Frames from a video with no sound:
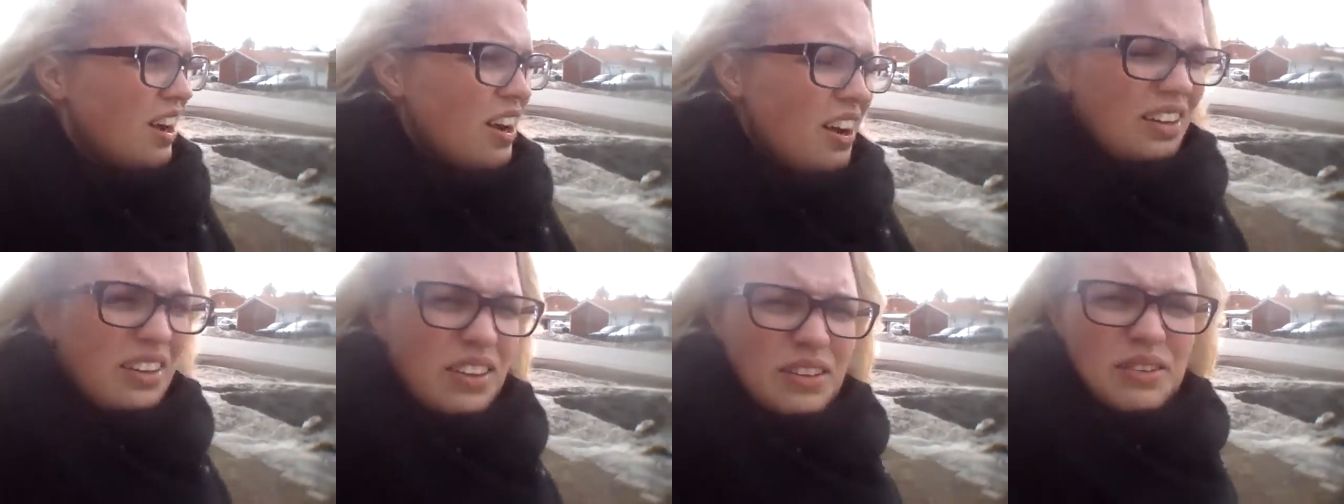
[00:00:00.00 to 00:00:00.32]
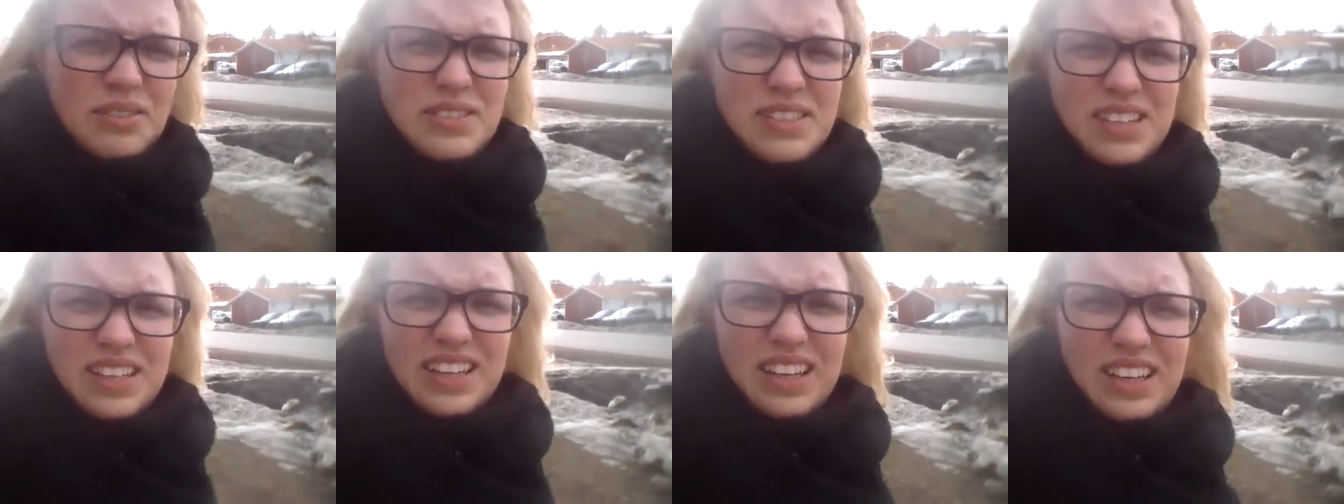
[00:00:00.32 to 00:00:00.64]

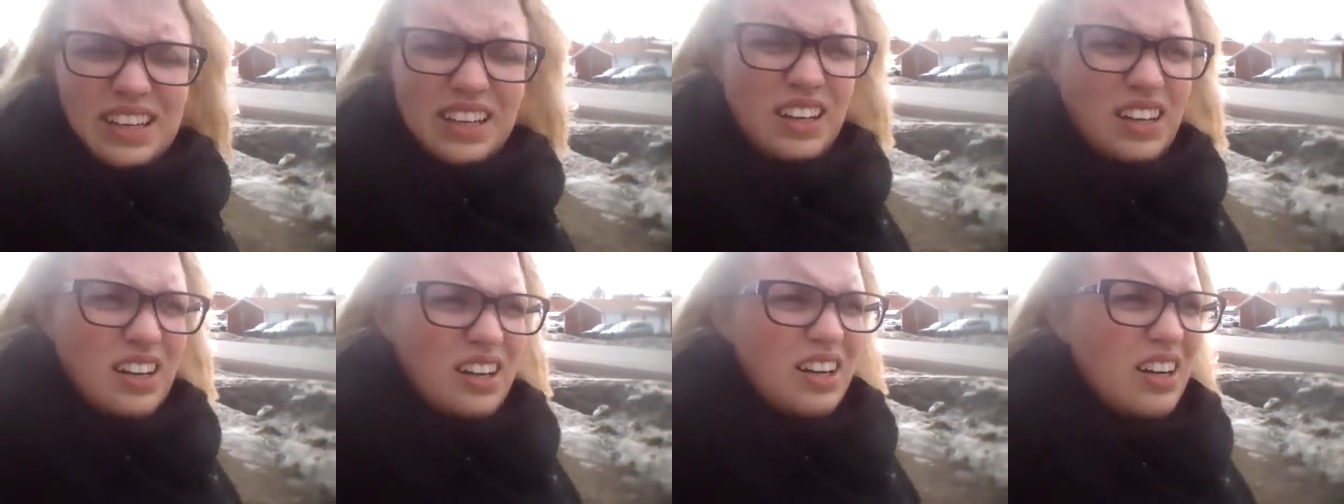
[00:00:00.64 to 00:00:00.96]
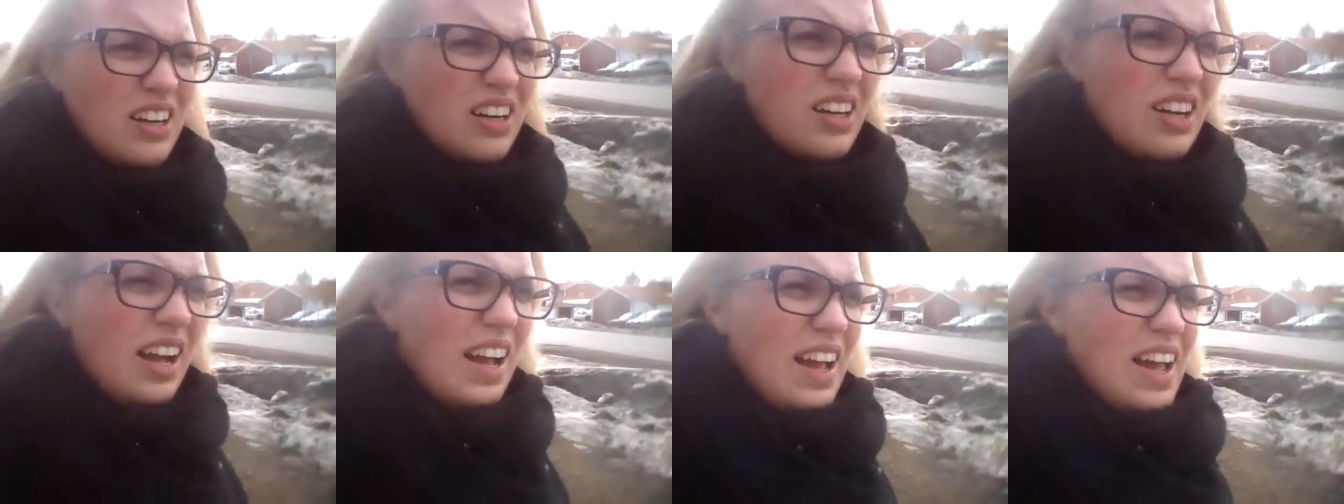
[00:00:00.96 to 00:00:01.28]
Those are like,
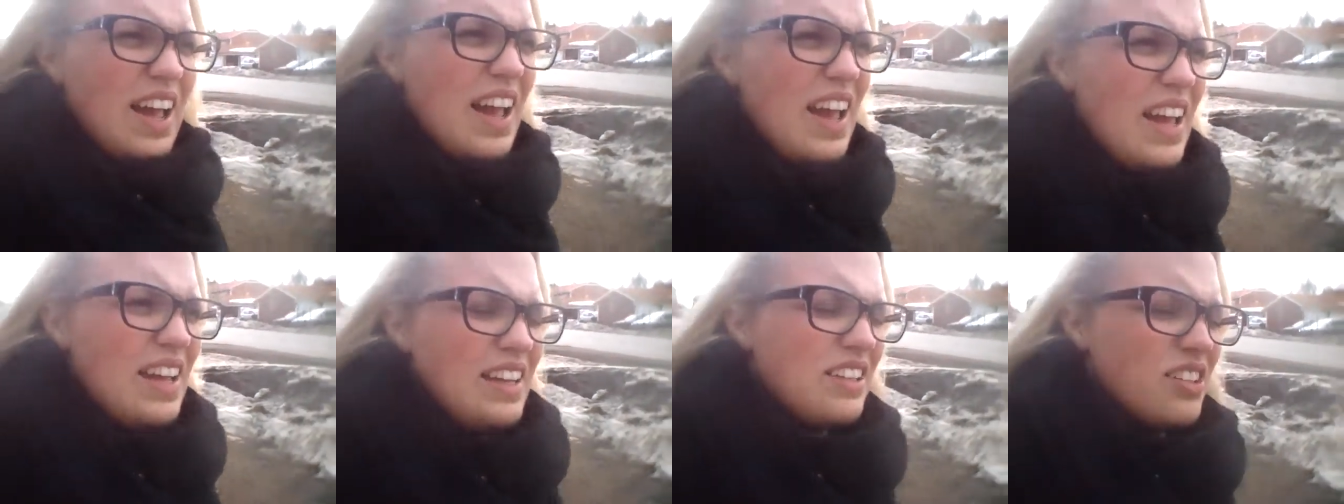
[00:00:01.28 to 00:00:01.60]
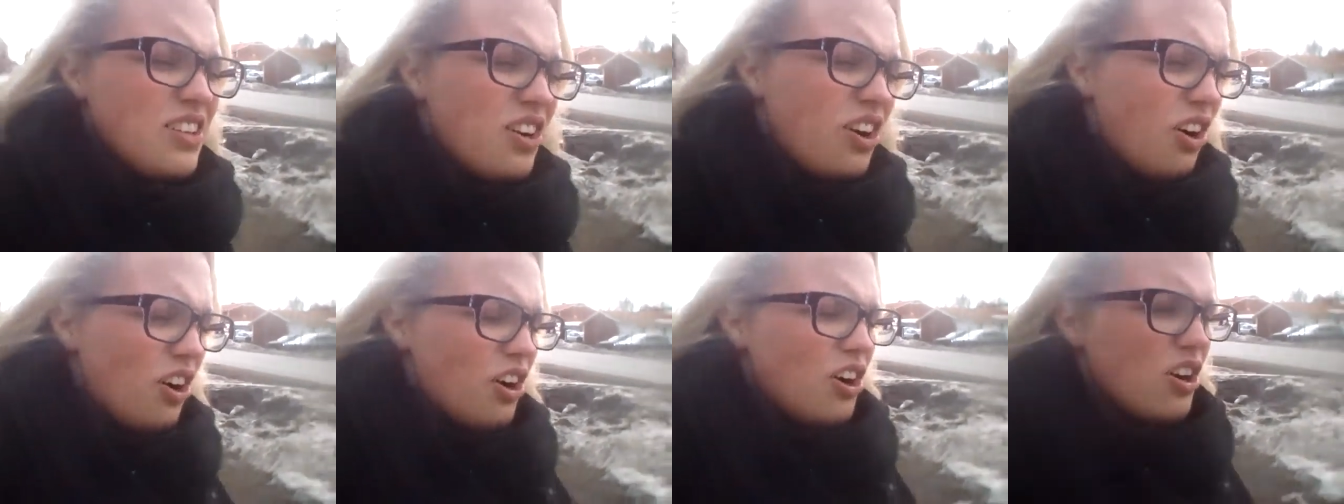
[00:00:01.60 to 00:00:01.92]
oh, I hate
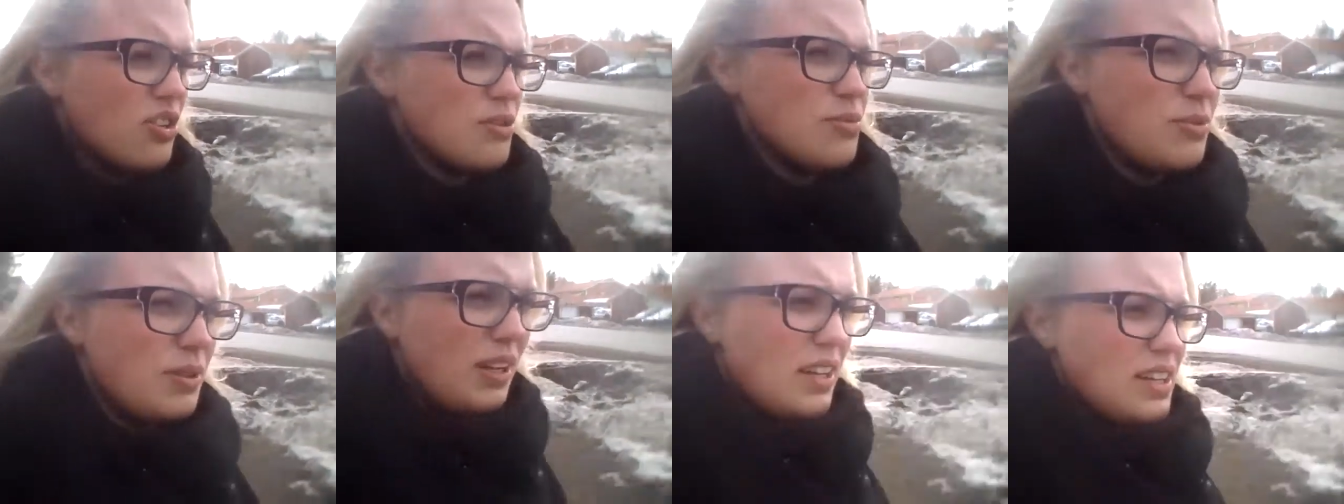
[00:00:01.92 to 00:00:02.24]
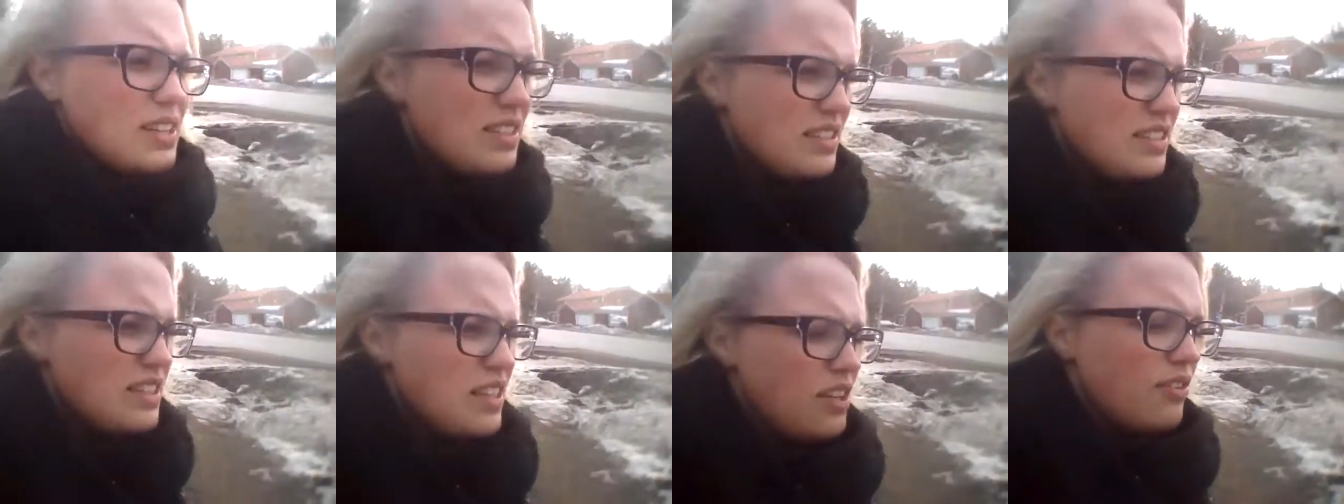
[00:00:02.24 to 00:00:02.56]
cars when they
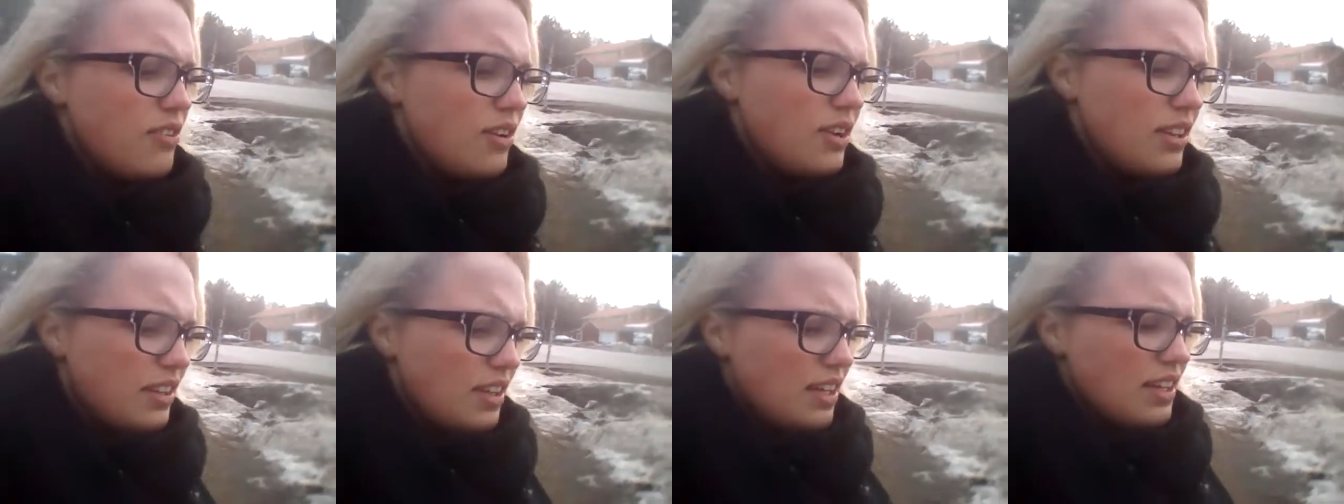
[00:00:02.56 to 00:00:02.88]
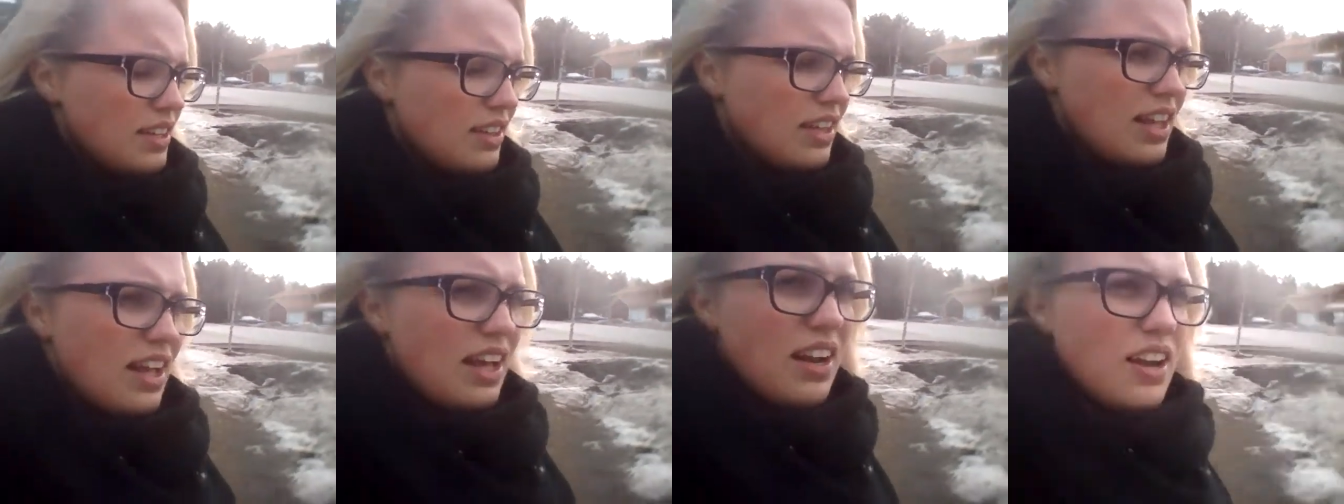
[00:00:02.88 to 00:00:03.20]
accelerate
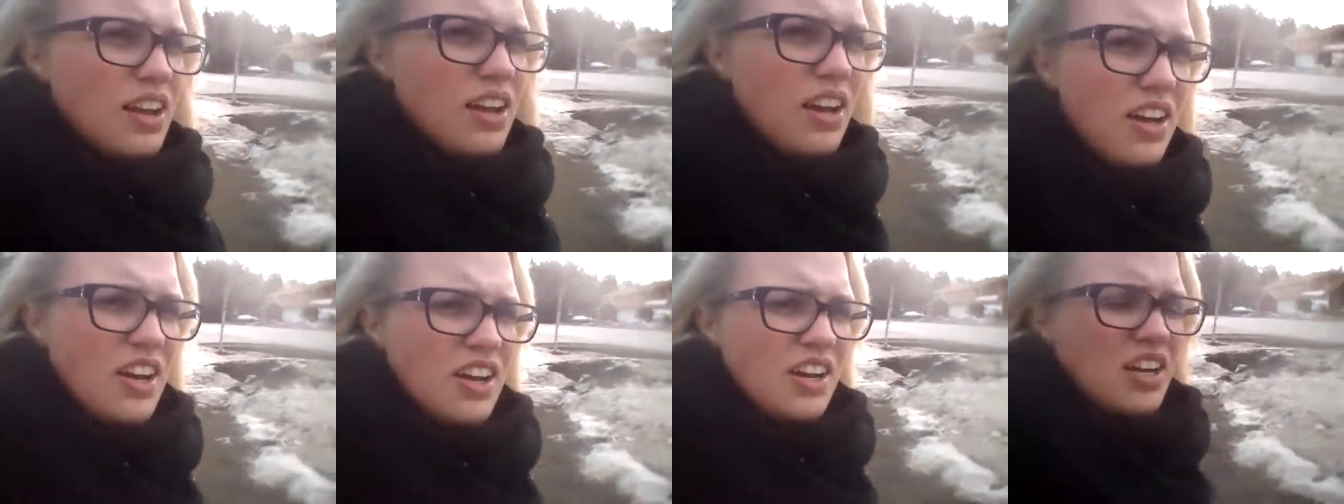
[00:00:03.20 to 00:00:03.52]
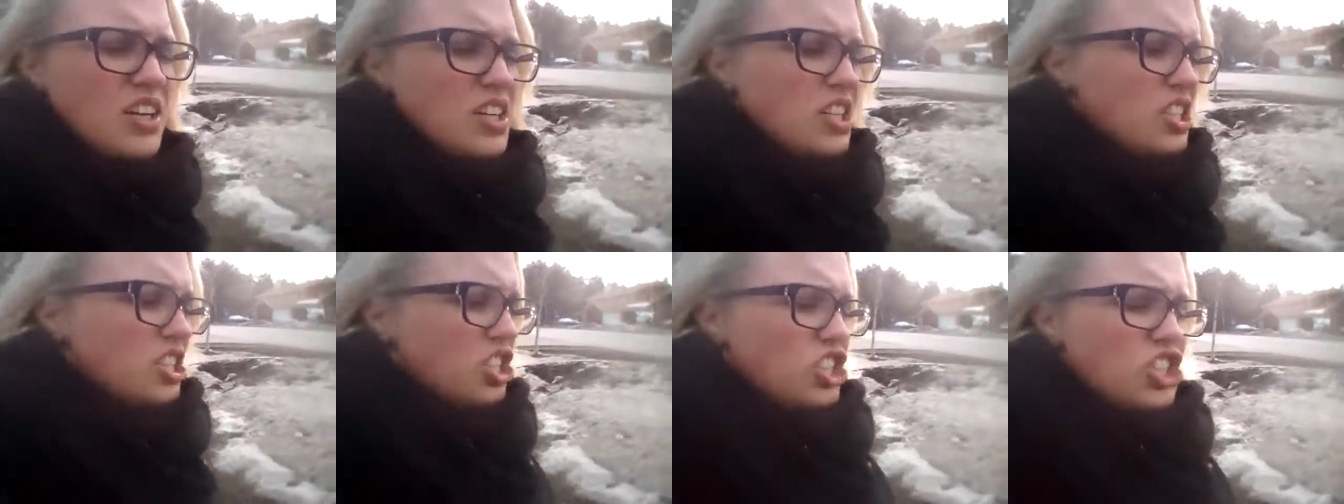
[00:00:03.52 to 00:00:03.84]
like that.
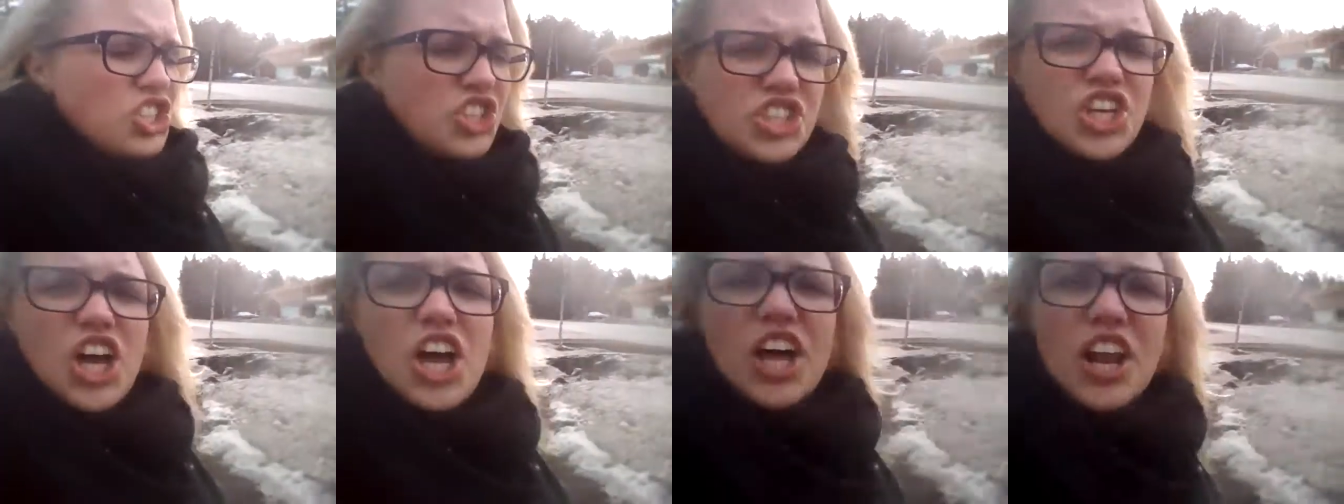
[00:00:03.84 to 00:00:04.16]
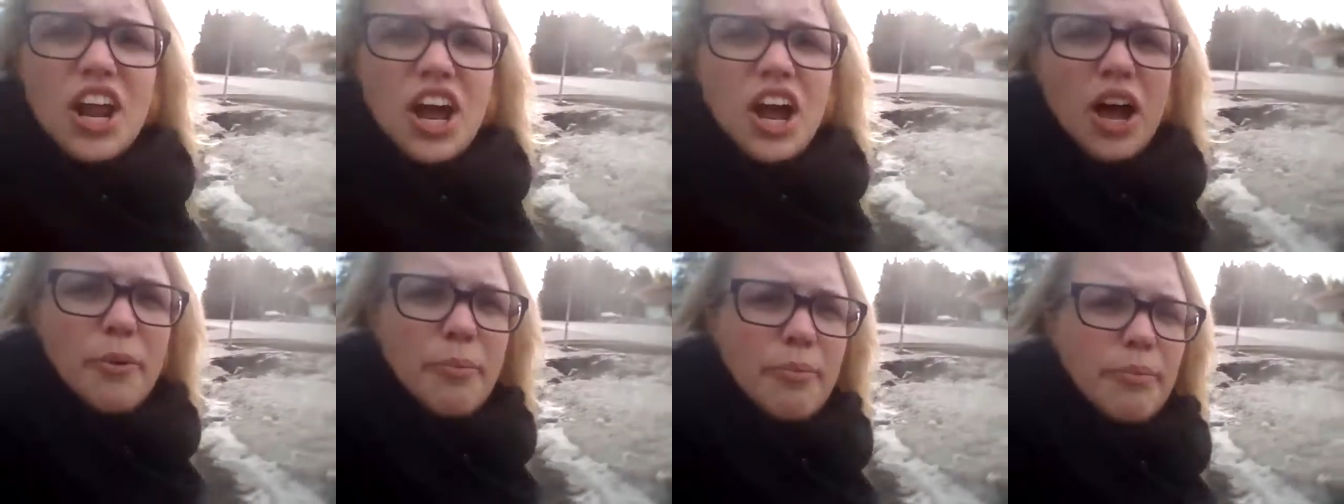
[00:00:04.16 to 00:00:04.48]
Shut up.